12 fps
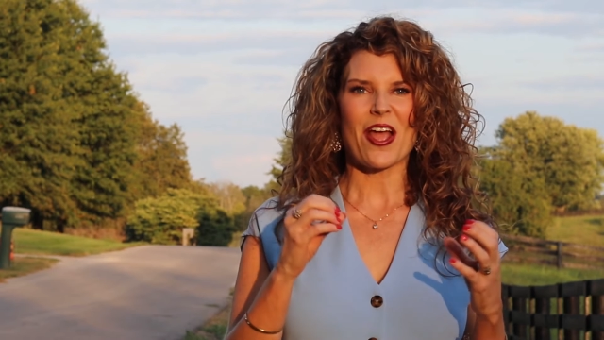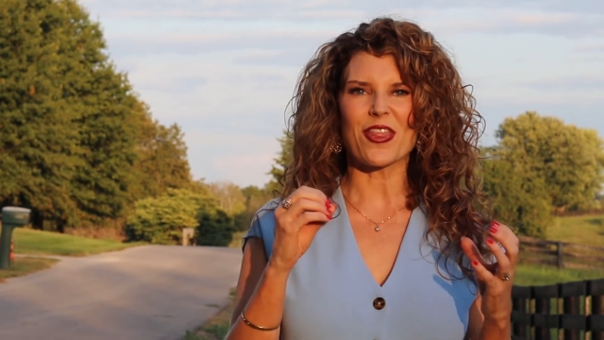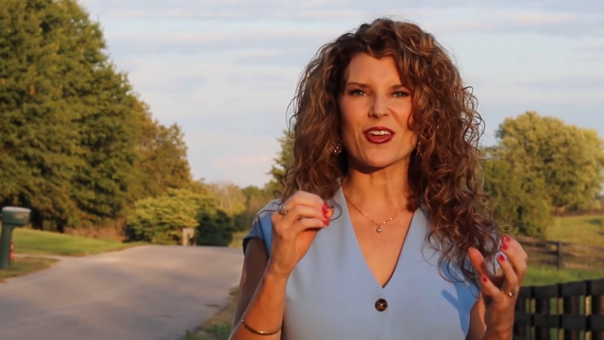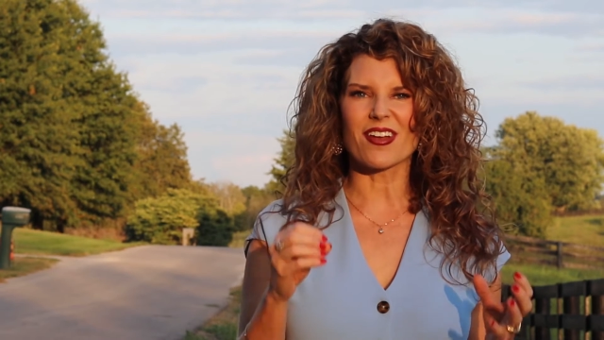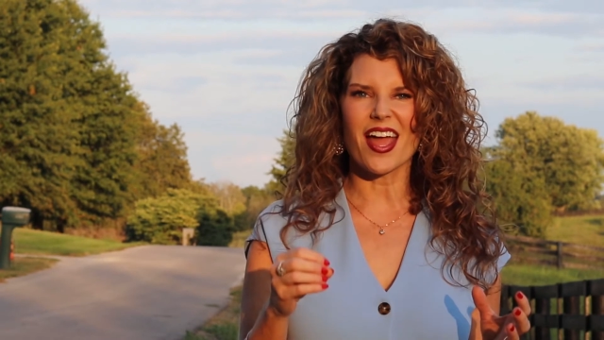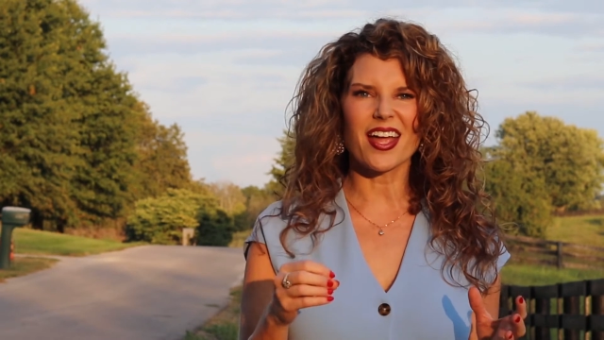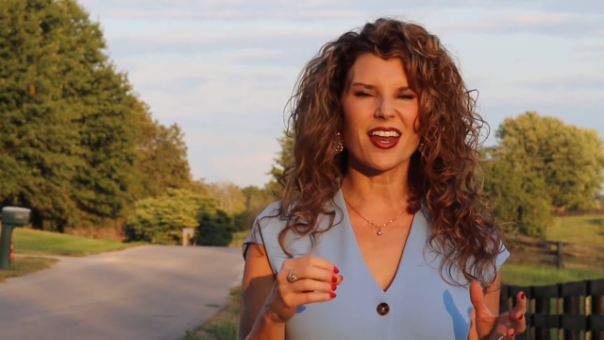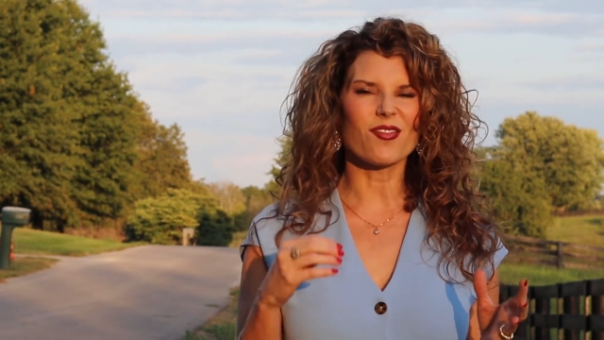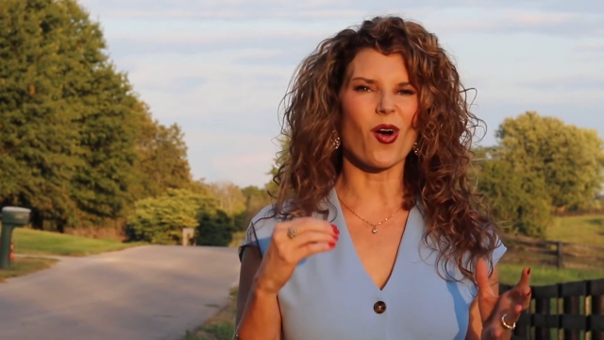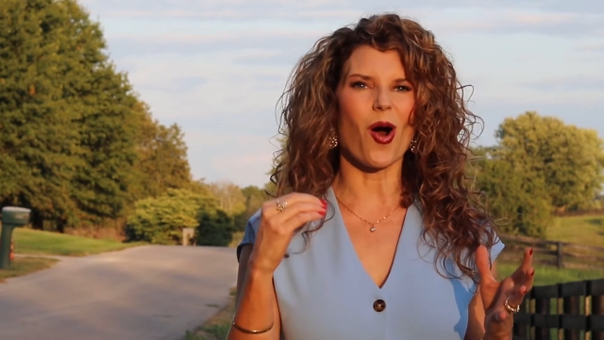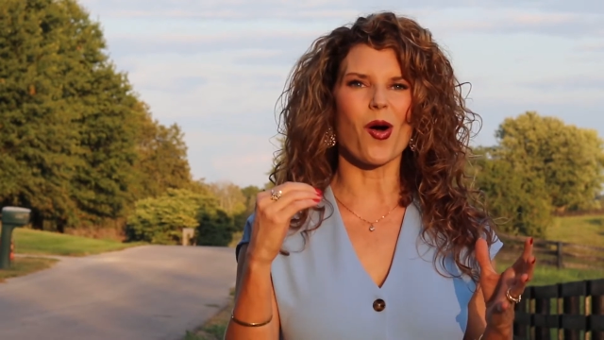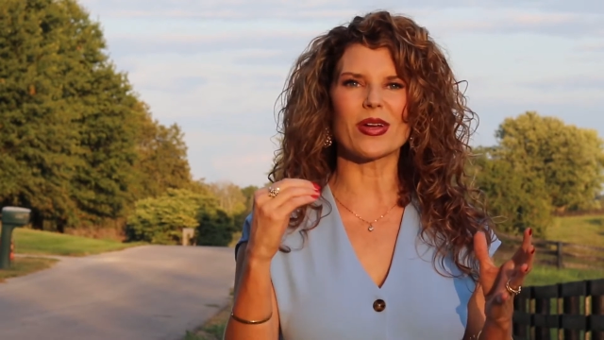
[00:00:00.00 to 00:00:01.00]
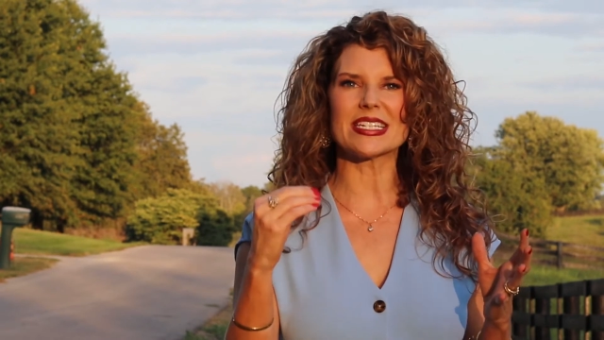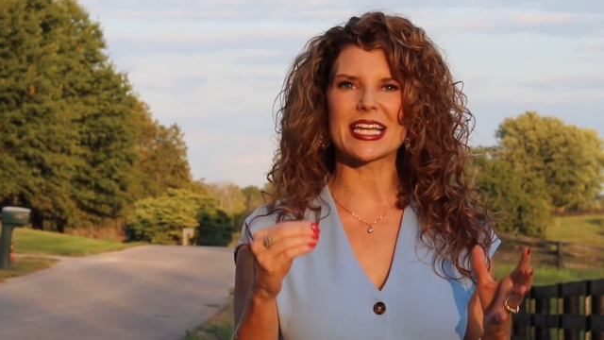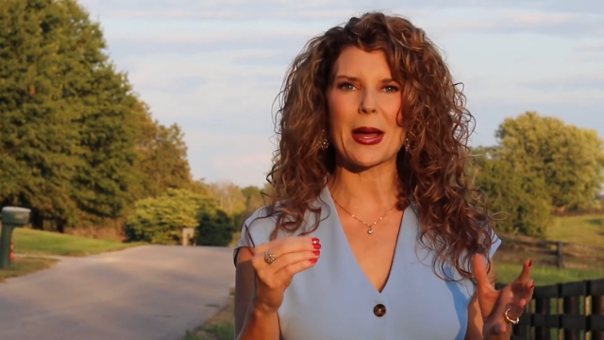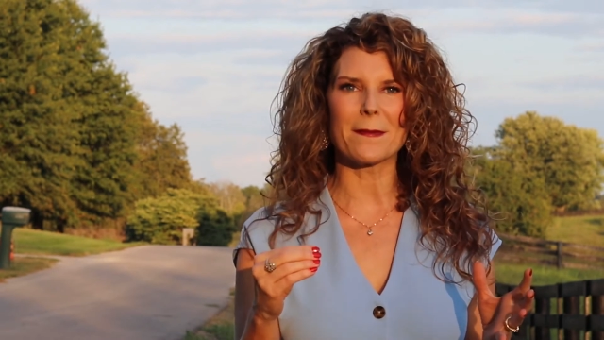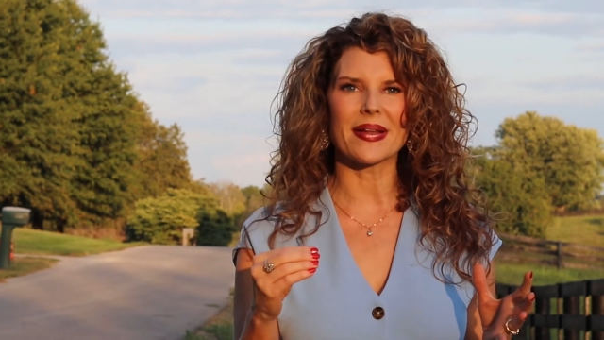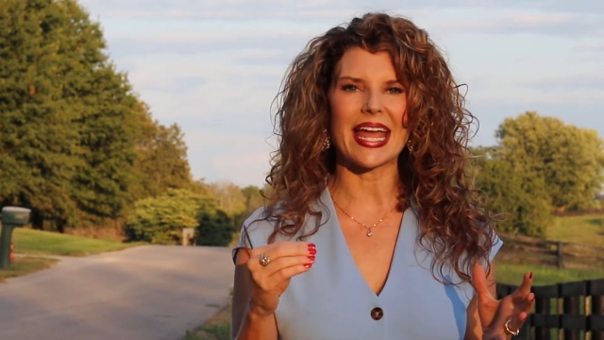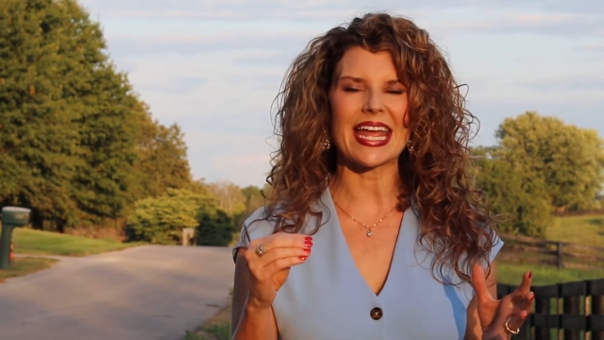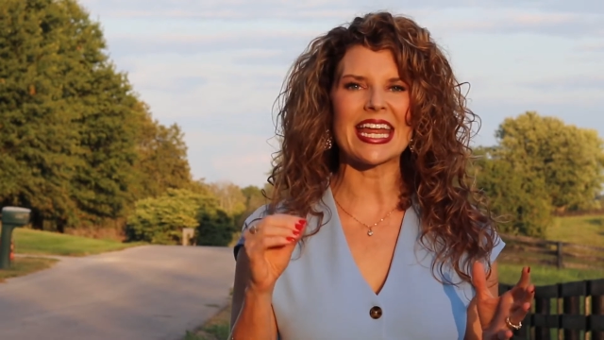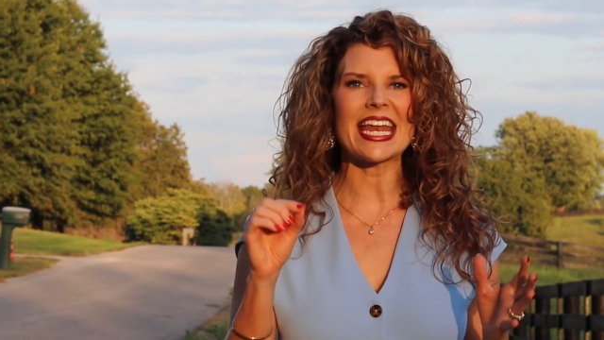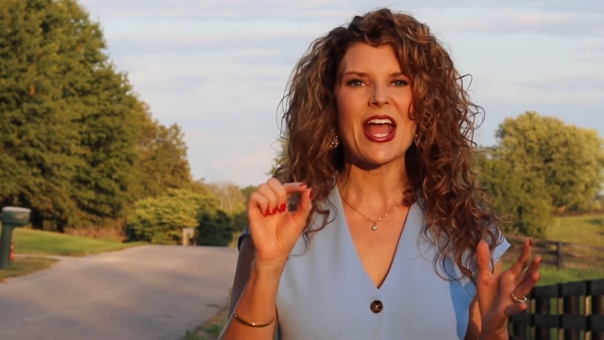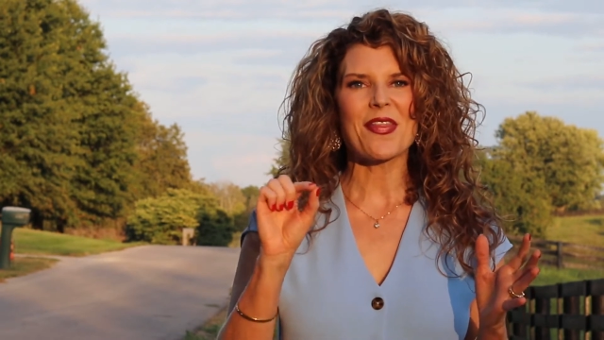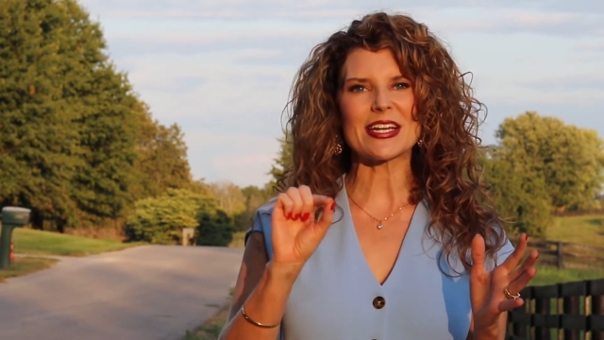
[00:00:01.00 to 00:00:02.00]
if you're negative, always complaining,